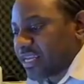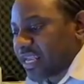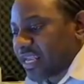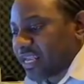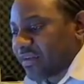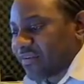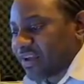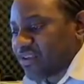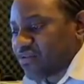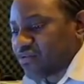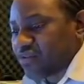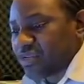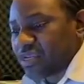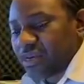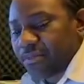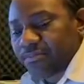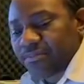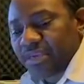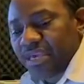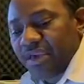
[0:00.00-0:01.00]
England, have a youth
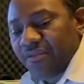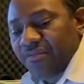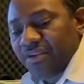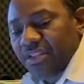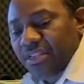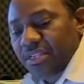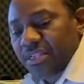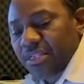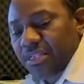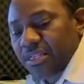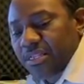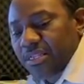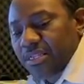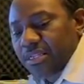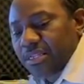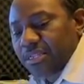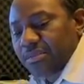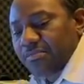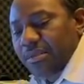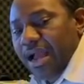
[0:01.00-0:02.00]
named Kevin
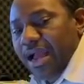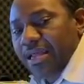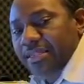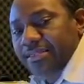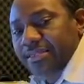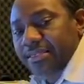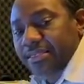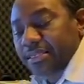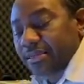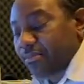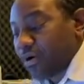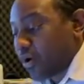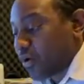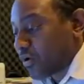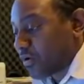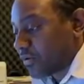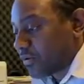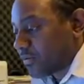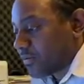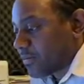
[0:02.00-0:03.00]
Martin, the Bug.
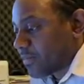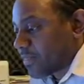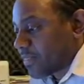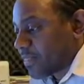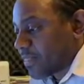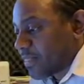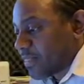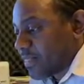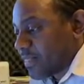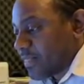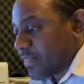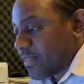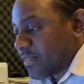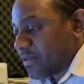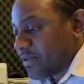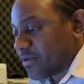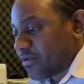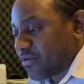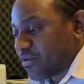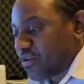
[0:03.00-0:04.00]

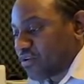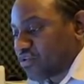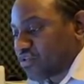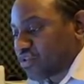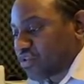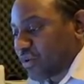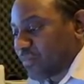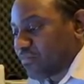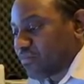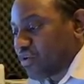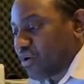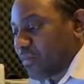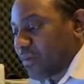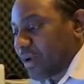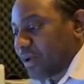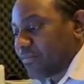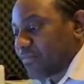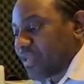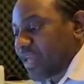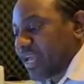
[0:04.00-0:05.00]
You know, we go do some dub
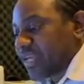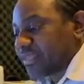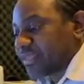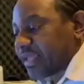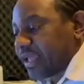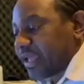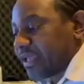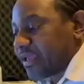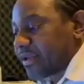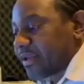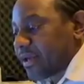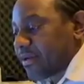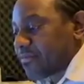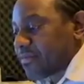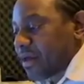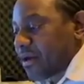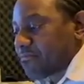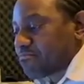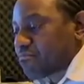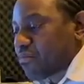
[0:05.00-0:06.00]
and me and Tiger and
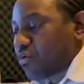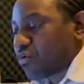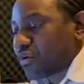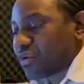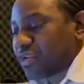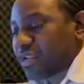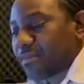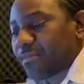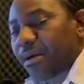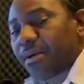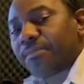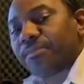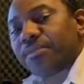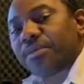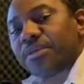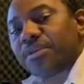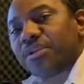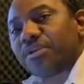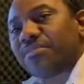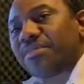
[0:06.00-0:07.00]
me and Buckley them.
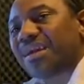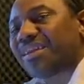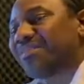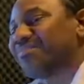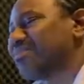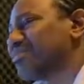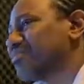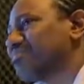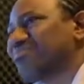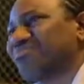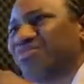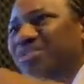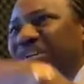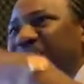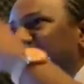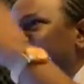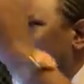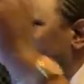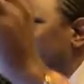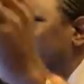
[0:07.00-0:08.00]
And, you know, me and them won't
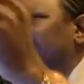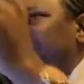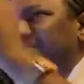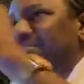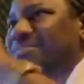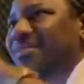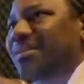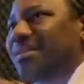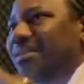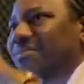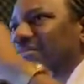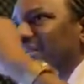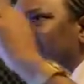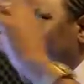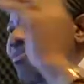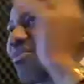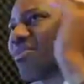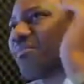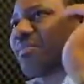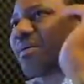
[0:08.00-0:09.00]
biggie them and them thing that we
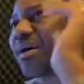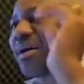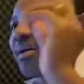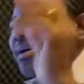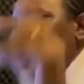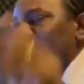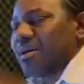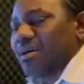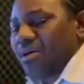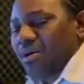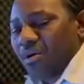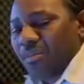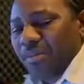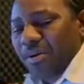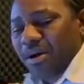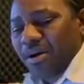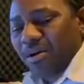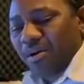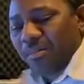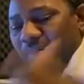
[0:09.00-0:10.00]
go
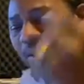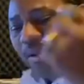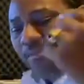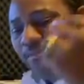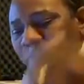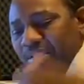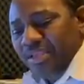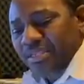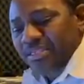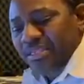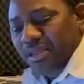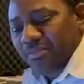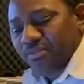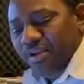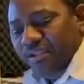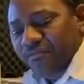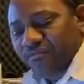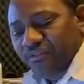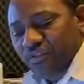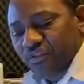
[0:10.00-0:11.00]
up a place in
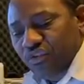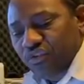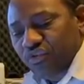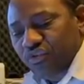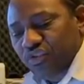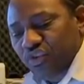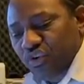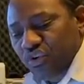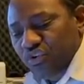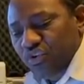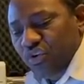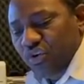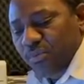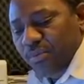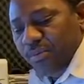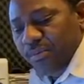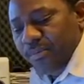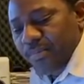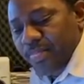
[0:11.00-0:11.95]
Bradford, go do some dub.